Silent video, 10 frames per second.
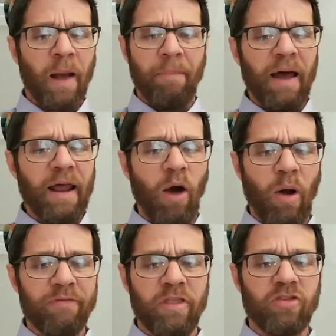But
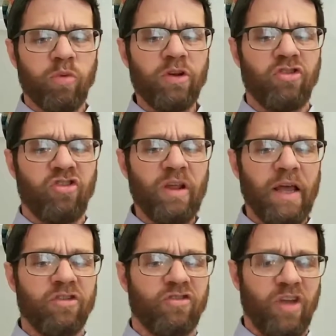however, this word
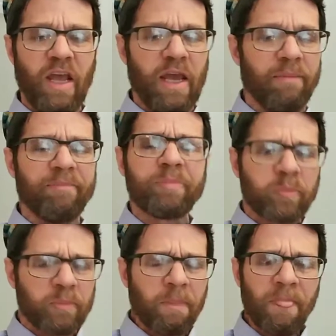shileshim,
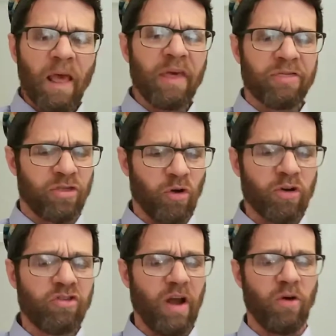the
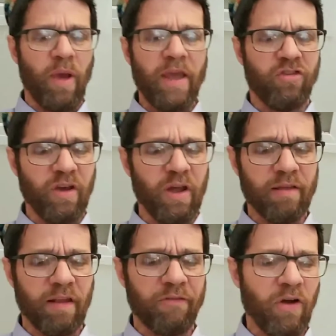third generation,
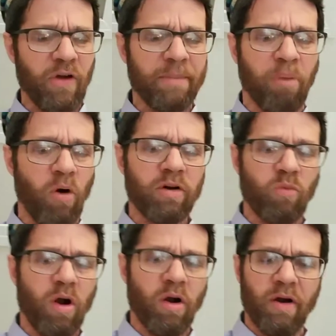is a very important
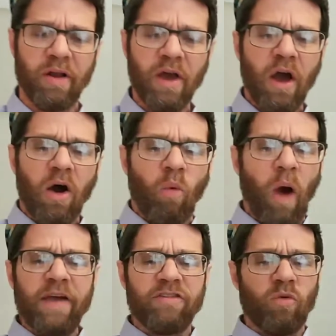word.
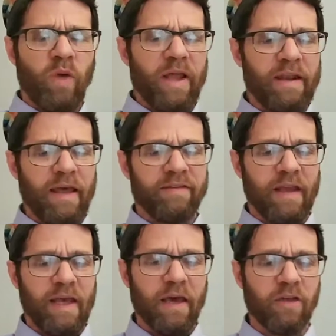Why is it written as
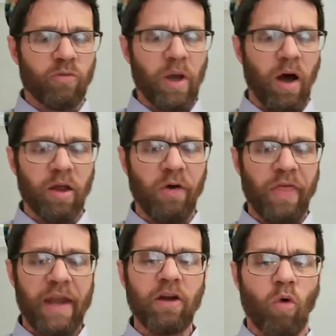it is? We all know
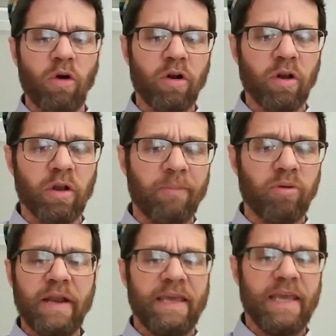that an ordinal
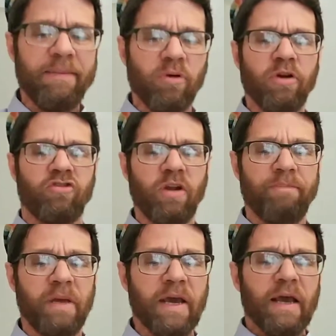number in Hebrew, it should
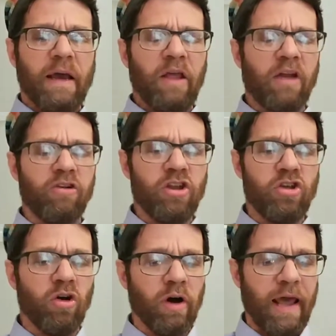be end in
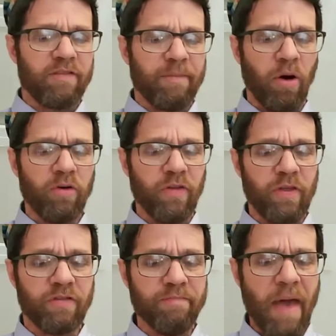yud as opposed to
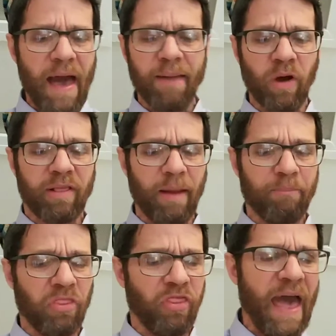this mem. What's up
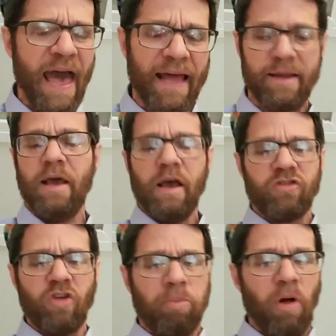with that?
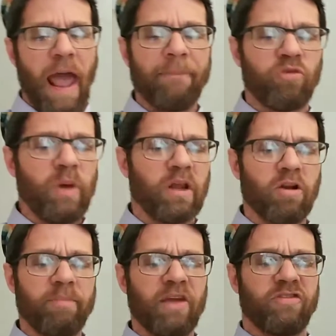So perhaps we can
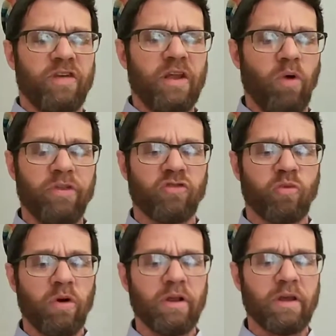learn by seeing where this
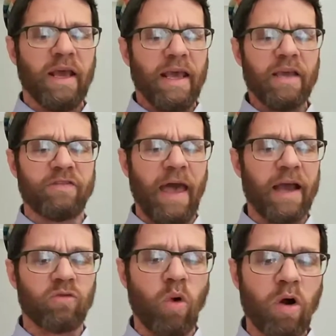
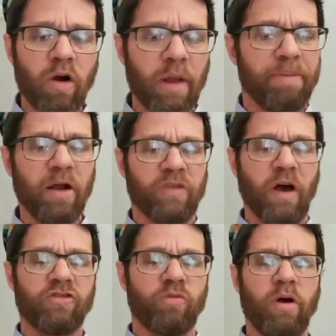exact word appears
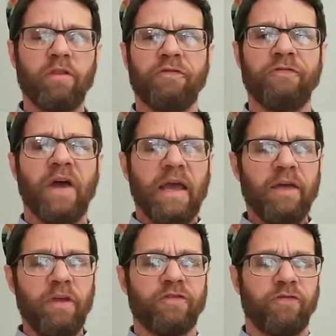elsewhere in
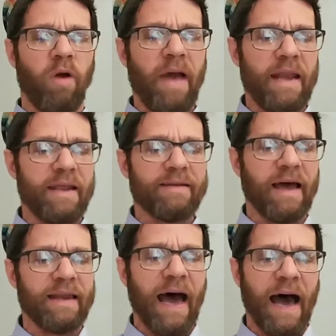this format in
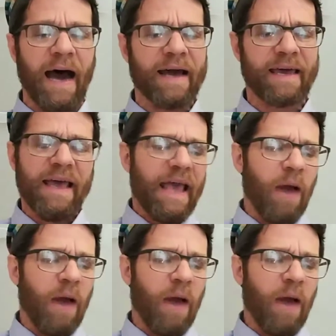Tanakh.